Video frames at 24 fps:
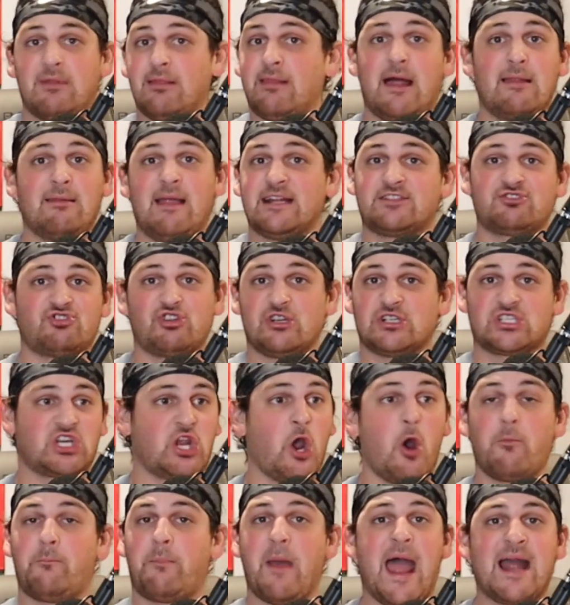Let's just
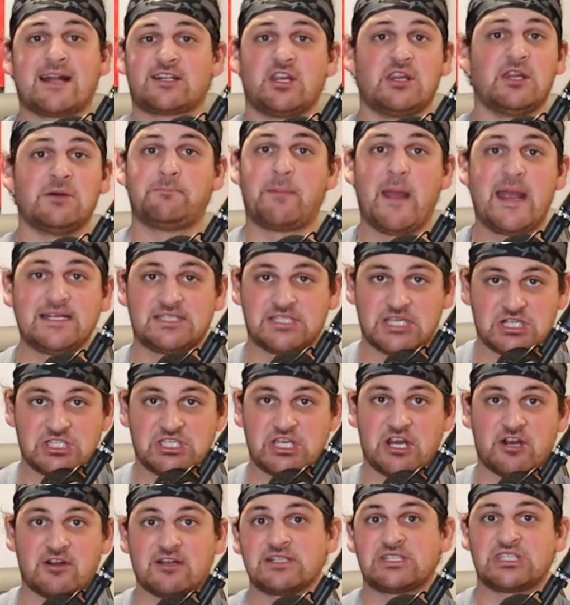go back to the basics
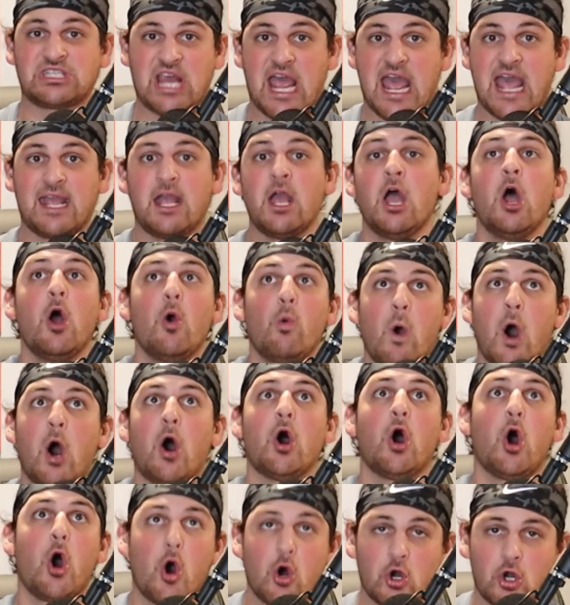here and say,
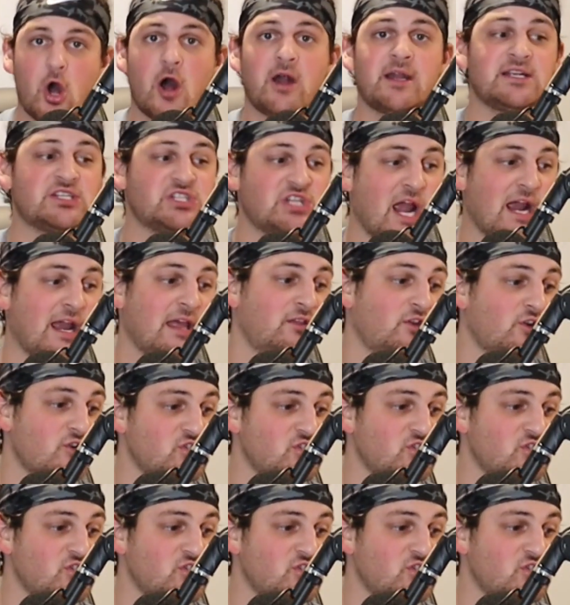well, hold on a second.